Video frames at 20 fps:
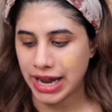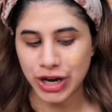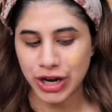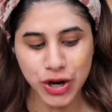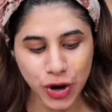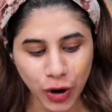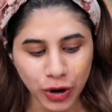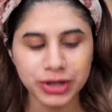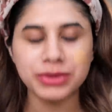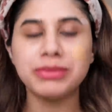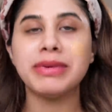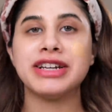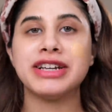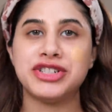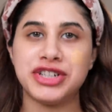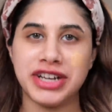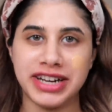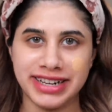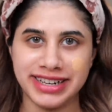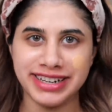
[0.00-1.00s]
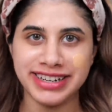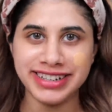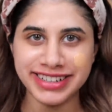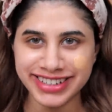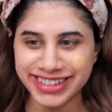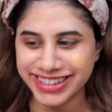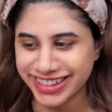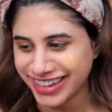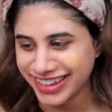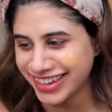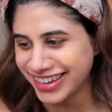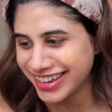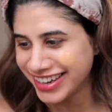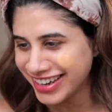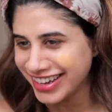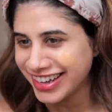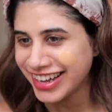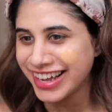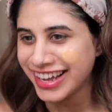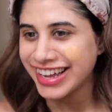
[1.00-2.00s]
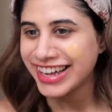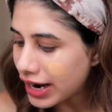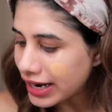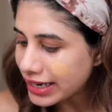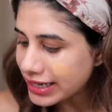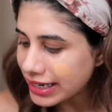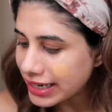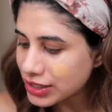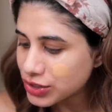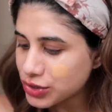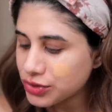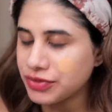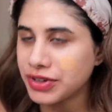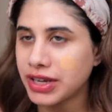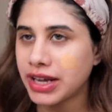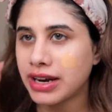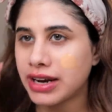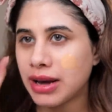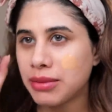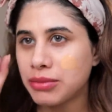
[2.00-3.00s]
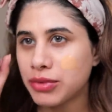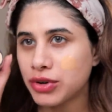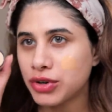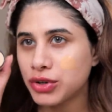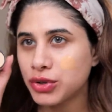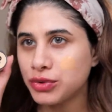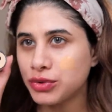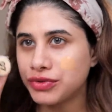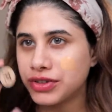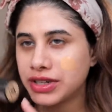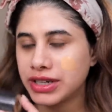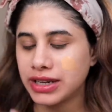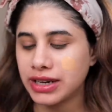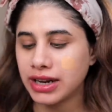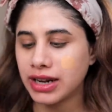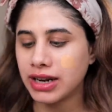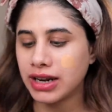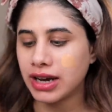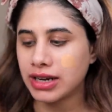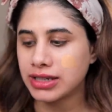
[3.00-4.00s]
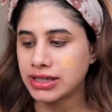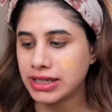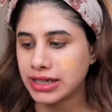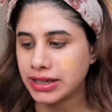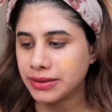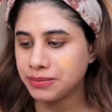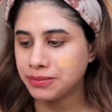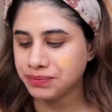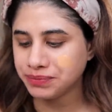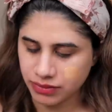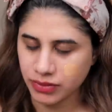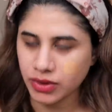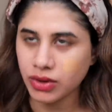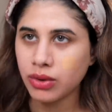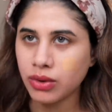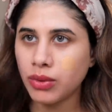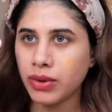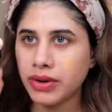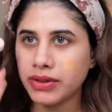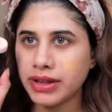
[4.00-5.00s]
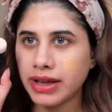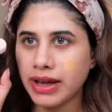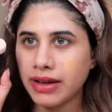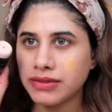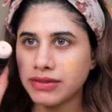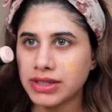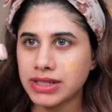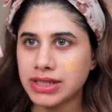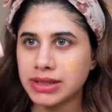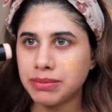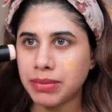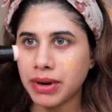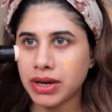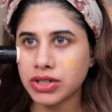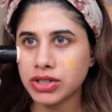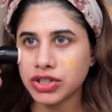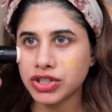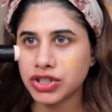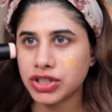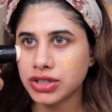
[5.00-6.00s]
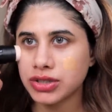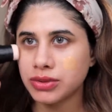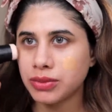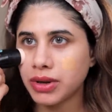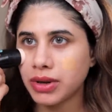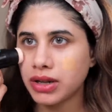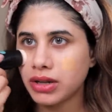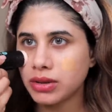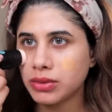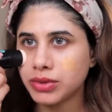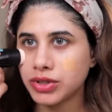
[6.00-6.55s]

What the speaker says: not my shade. Right next to Vienna, I'm gonna do Vanilla Latte. Oh, and they have the sponge as well,